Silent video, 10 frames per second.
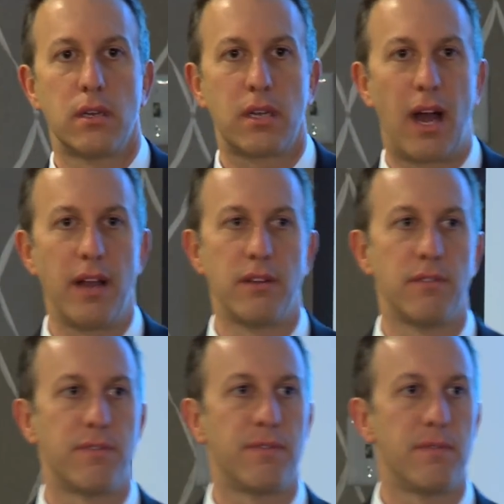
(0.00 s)
kind
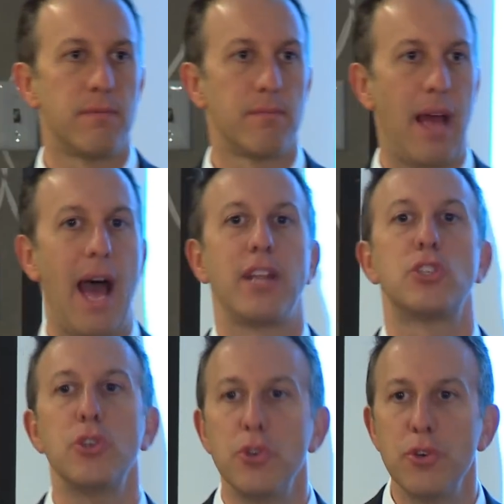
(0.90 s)
of
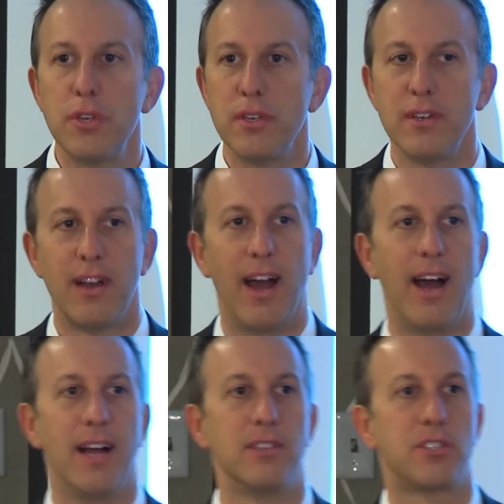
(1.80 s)
attitude
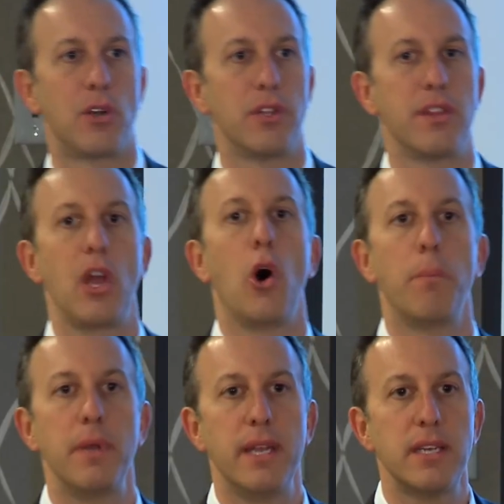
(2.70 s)
and certainly the
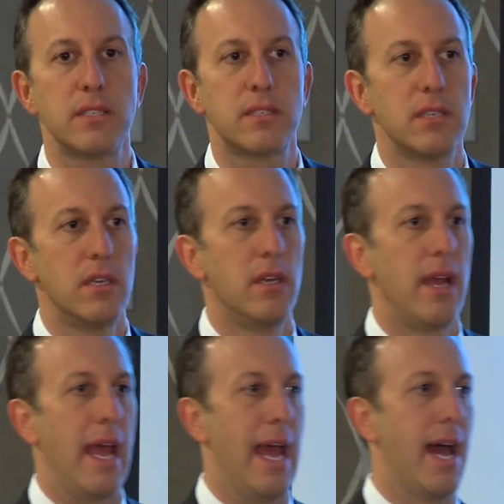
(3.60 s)
openness
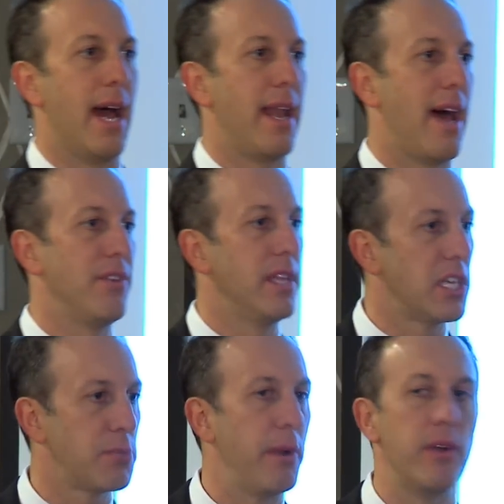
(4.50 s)
and having the
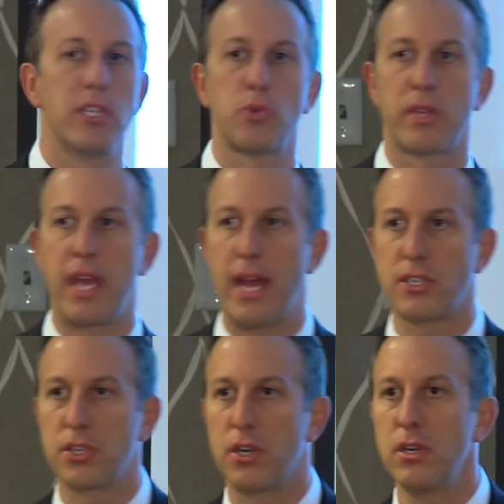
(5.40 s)
experience with
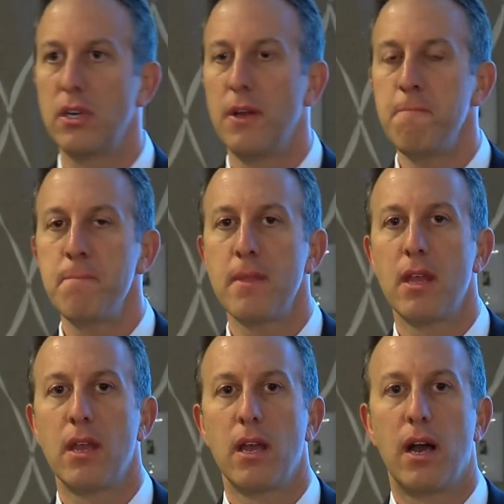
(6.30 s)
cancer,
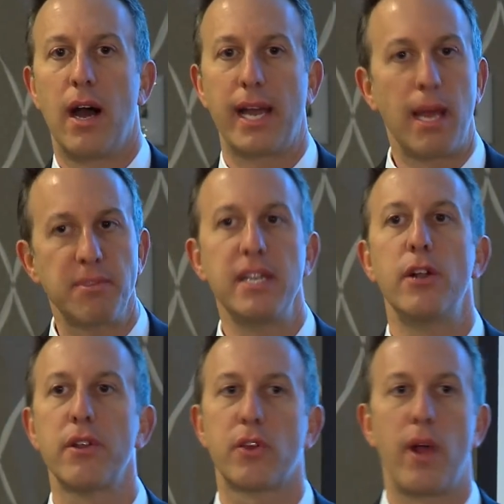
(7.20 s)
I kept an
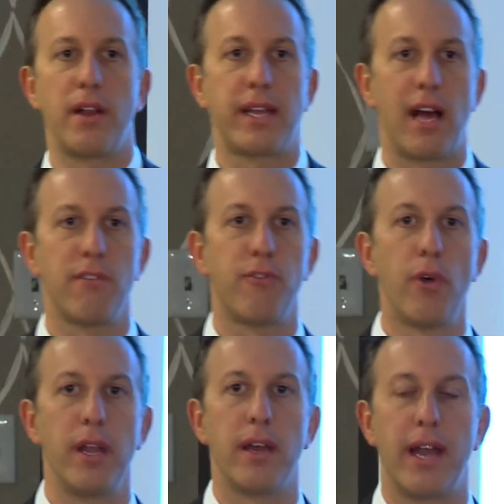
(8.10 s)
ear to the ground in
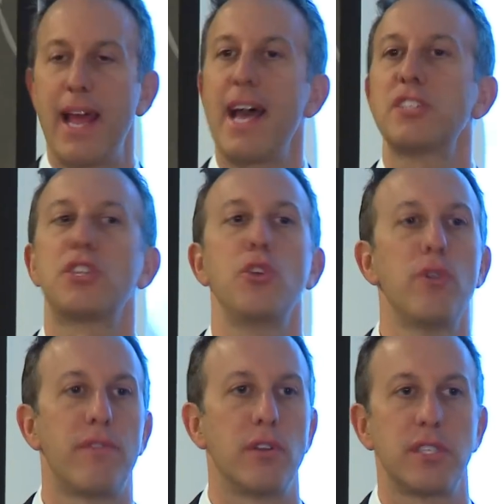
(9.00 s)
California. And I asked the
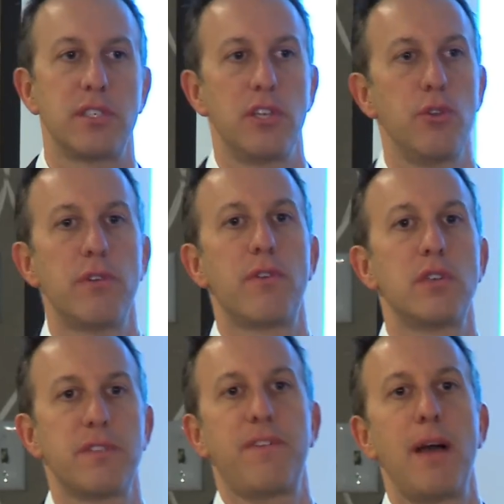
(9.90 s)
universe, I said,
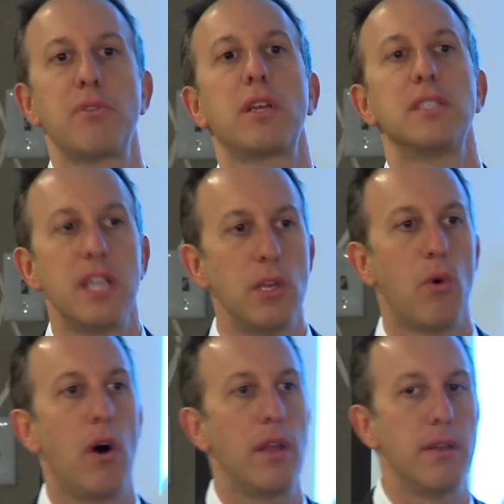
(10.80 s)
universe, if I'm to continue
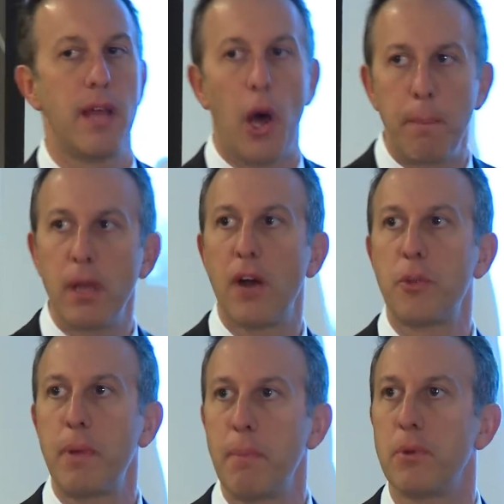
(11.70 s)
on and helping other
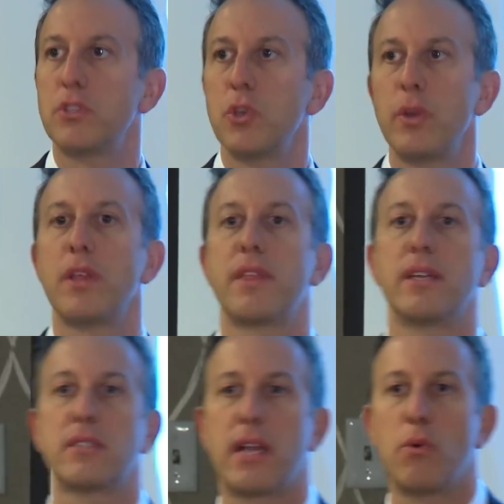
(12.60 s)
people and doing the
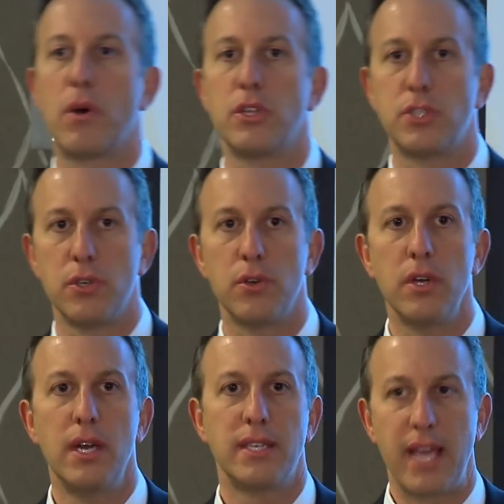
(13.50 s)
things that I want to do,
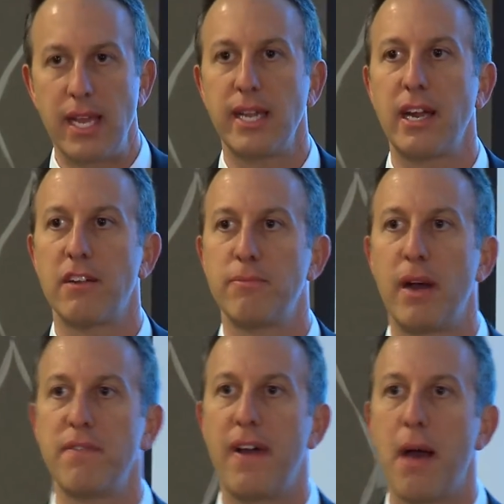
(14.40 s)
taking care of
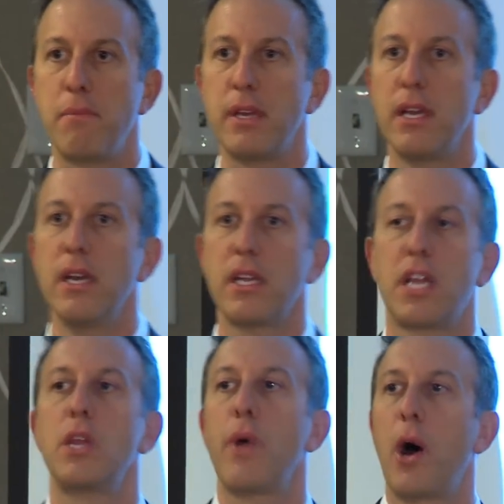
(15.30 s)
my family,
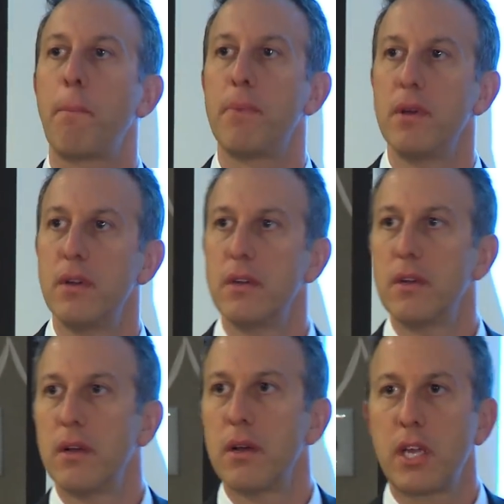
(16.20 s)
can you help
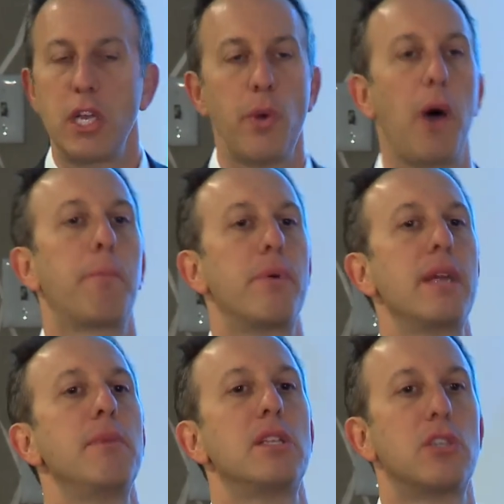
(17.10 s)

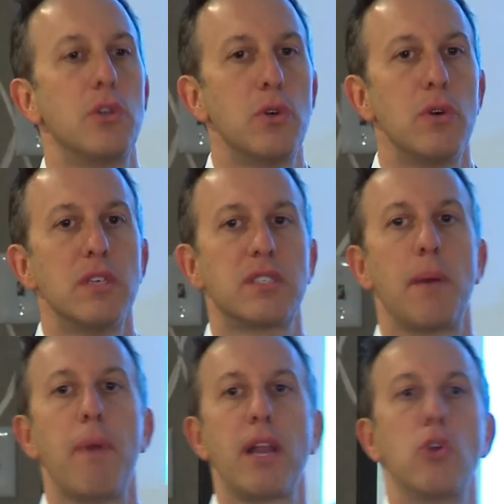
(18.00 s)
bring me to somebody